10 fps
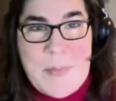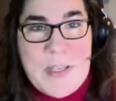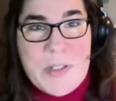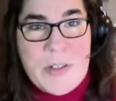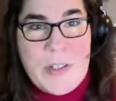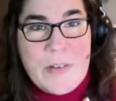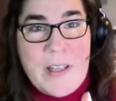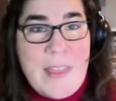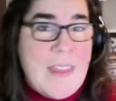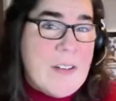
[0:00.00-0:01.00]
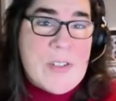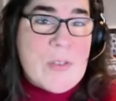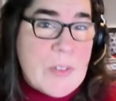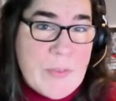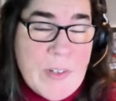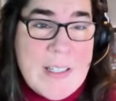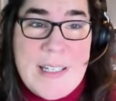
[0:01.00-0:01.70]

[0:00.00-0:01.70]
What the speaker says: make sure you're on their storefront